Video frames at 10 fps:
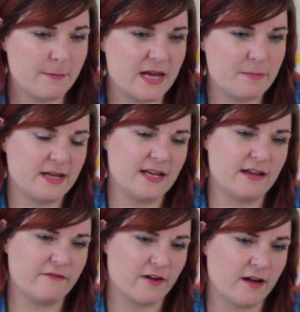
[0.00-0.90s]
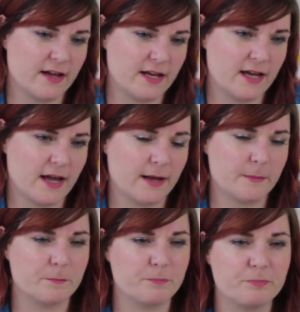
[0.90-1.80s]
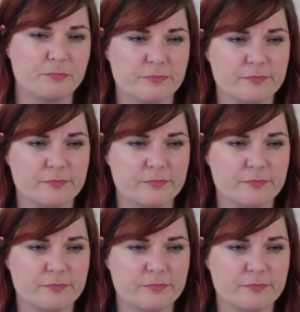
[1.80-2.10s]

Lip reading: Maybe if I